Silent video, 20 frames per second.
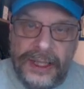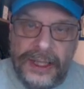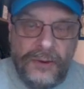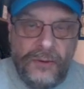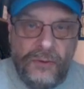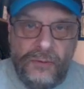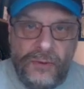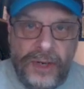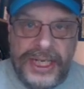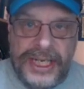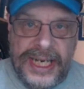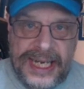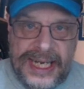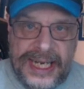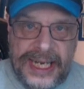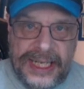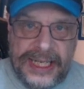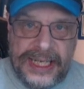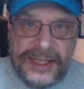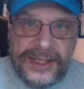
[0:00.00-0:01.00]

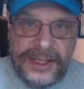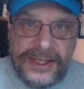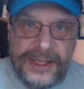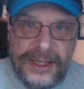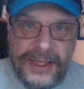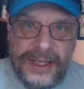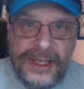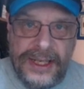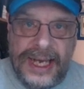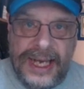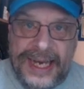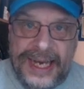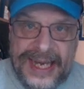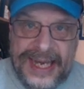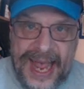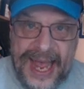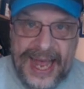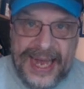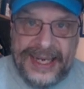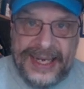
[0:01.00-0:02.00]
Ridiculous.
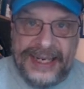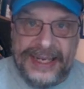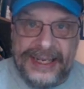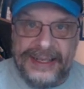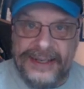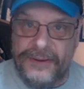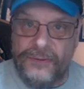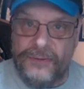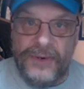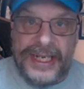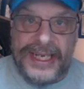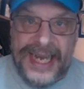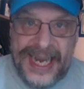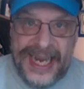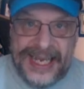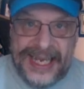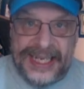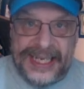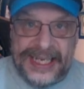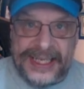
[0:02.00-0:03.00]
Again,
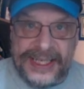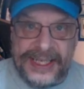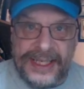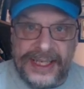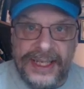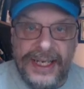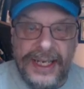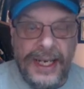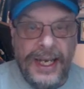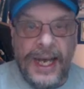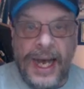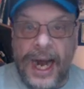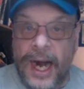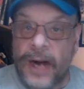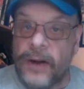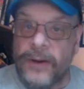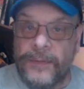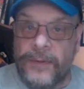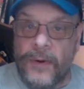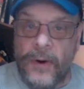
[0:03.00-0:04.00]
ridiculous.
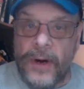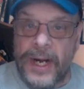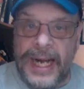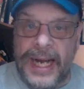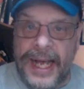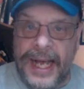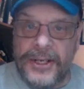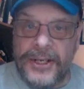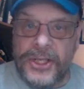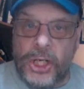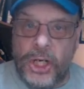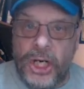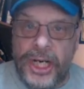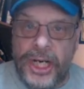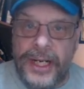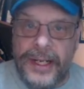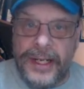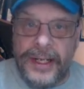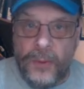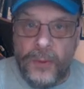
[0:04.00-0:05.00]
Are the 49ers
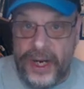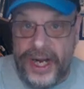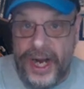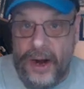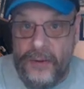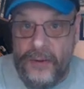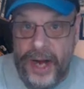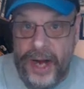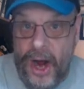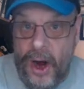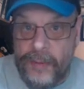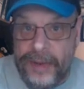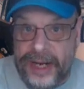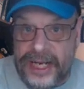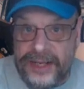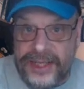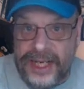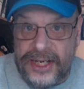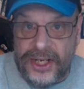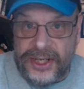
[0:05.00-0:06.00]
good? We don't know,
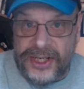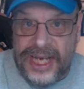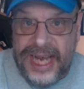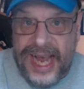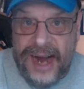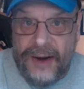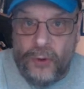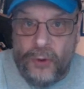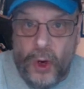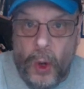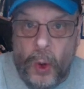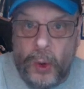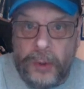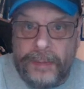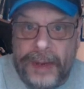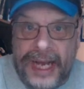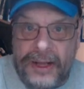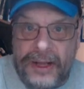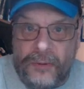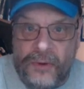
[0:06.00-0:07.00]
because they just got rolled
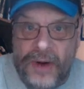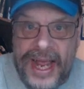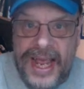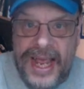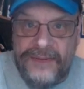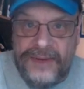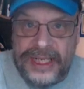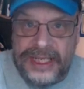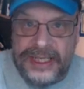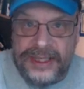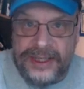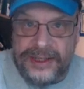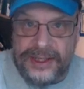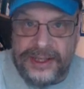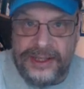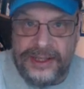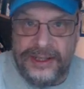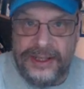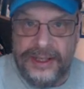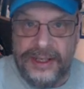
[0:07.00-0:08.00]
by the
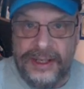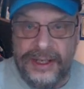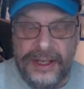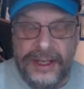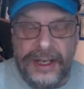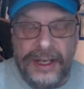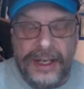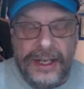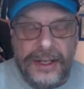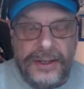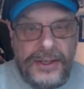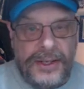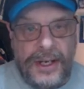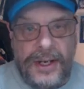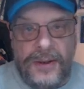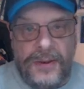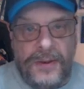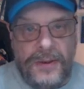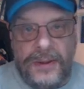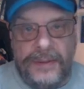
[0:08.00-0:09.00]
Ravens.
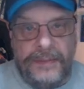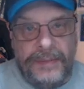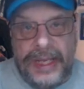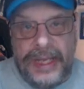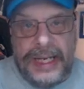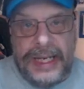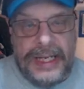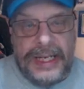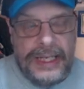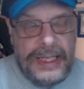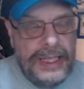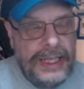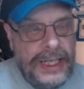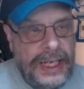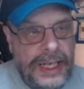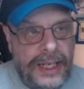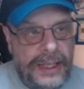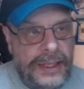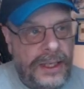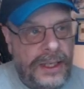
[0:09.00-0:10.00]
So
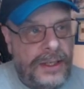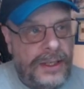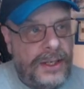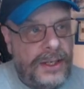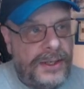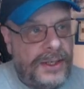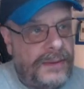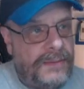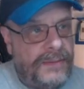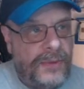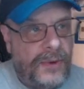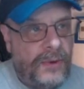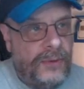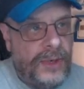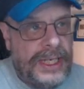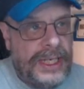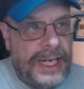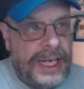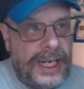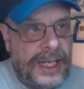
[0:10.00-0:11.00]
just
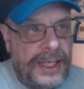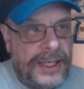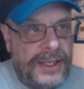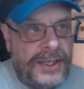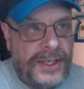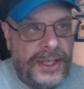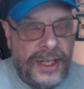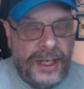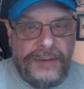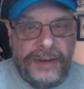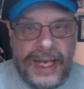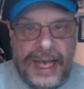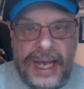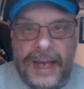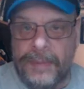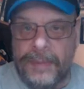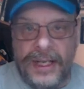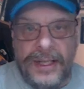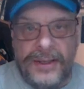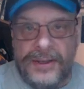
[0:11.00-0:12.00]
ridiculous stuff
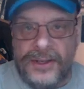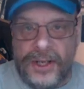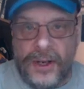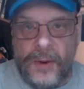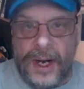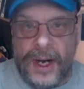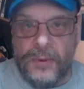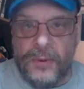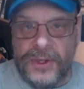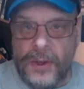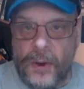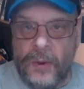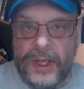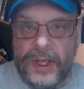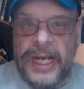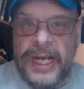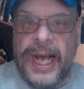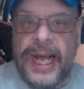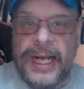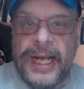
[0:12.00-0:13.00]
happened, so I was
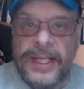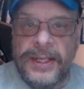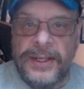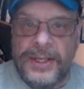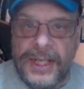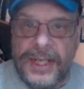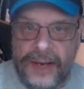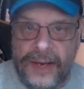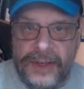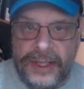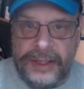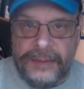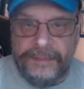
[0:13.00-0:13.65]
only 9-7.